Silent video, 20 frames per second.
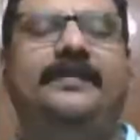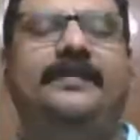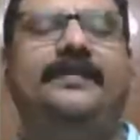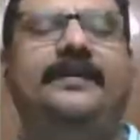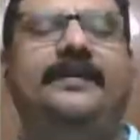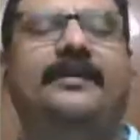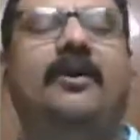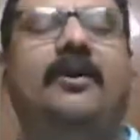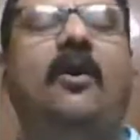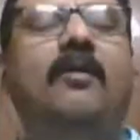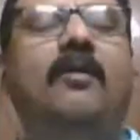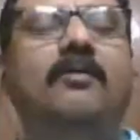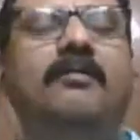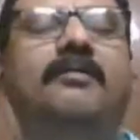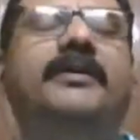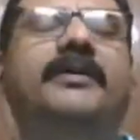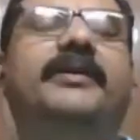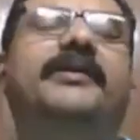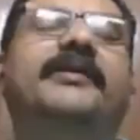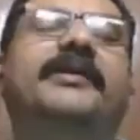
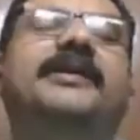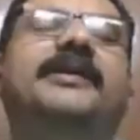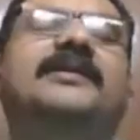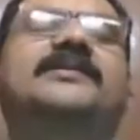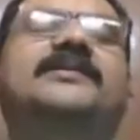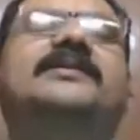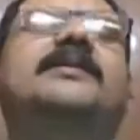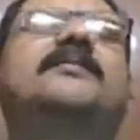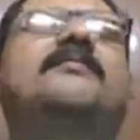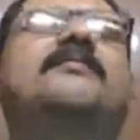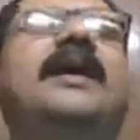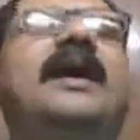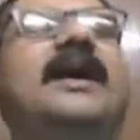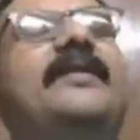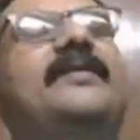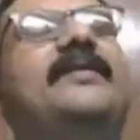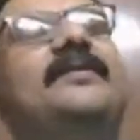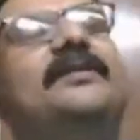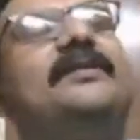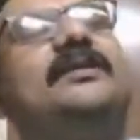Ombre is the man.
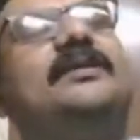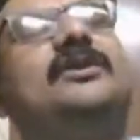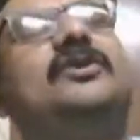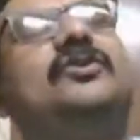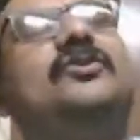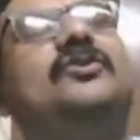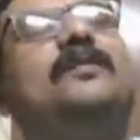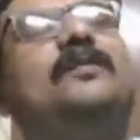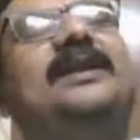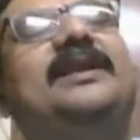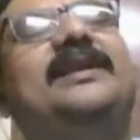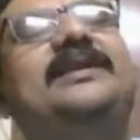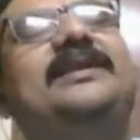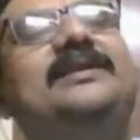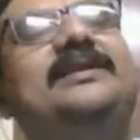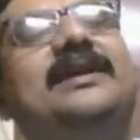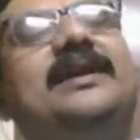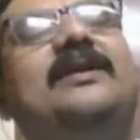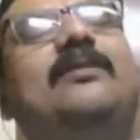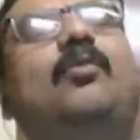So Belinda
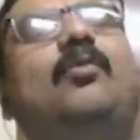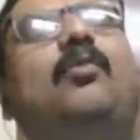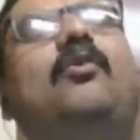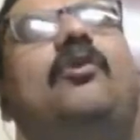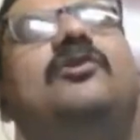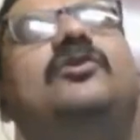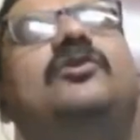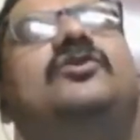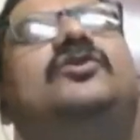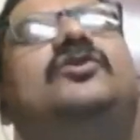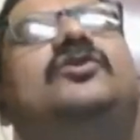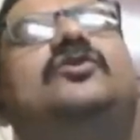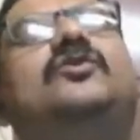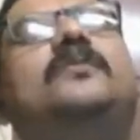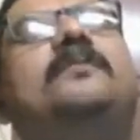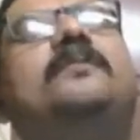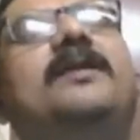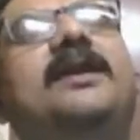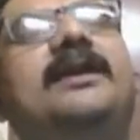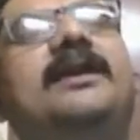wants to
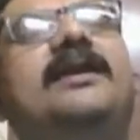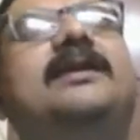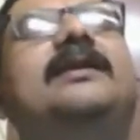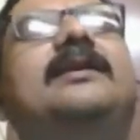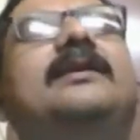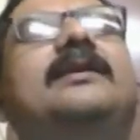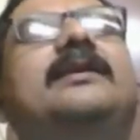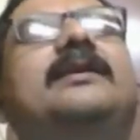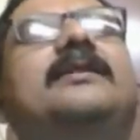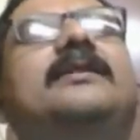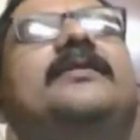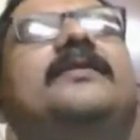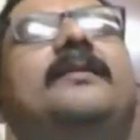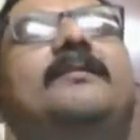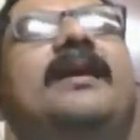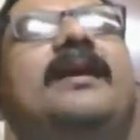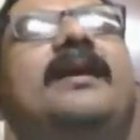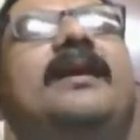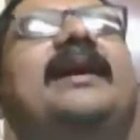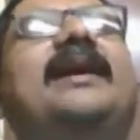be the
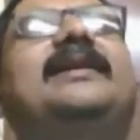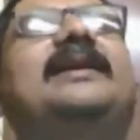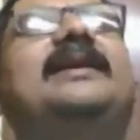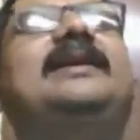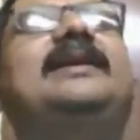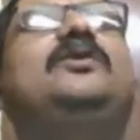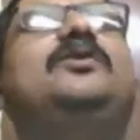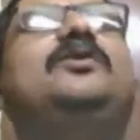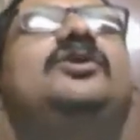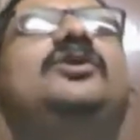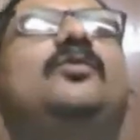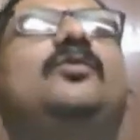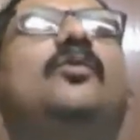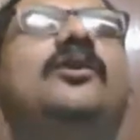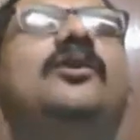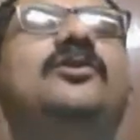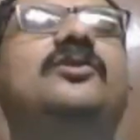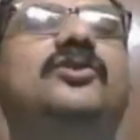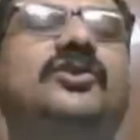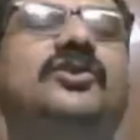man. She
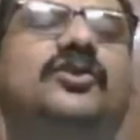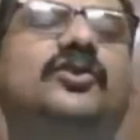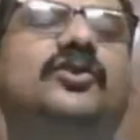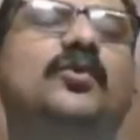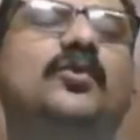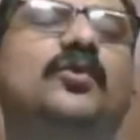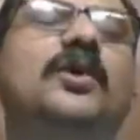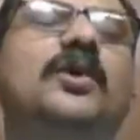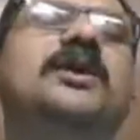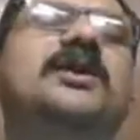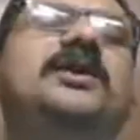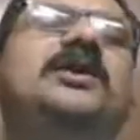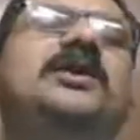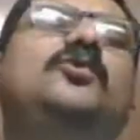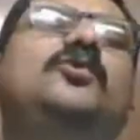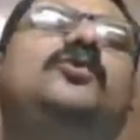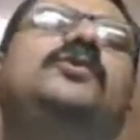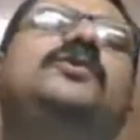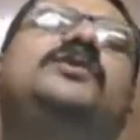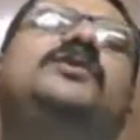wants to
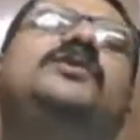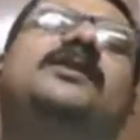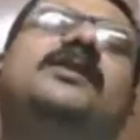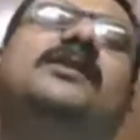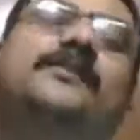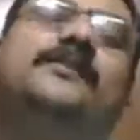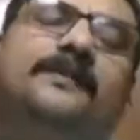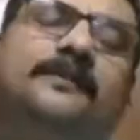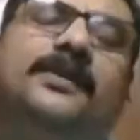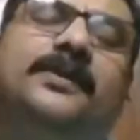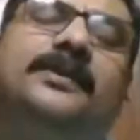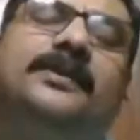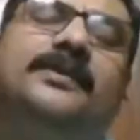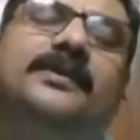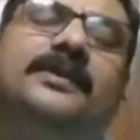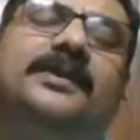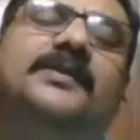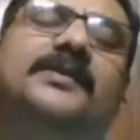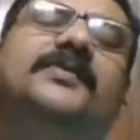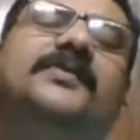usurp
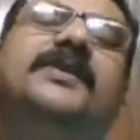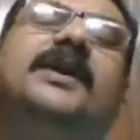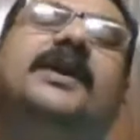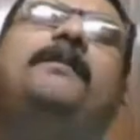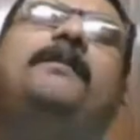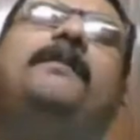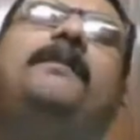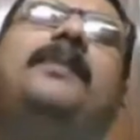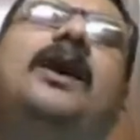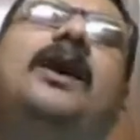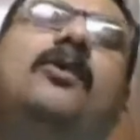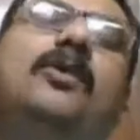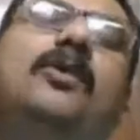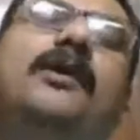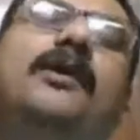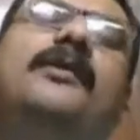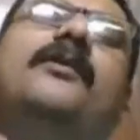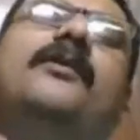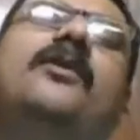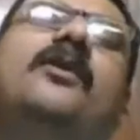the power
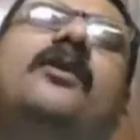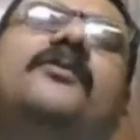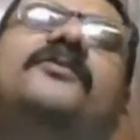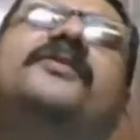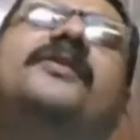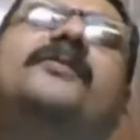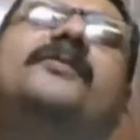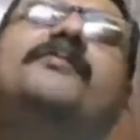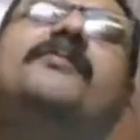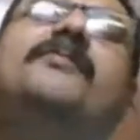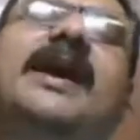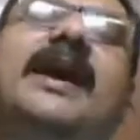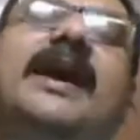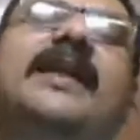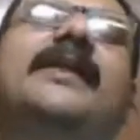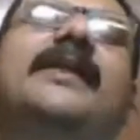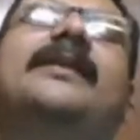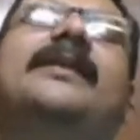of the man,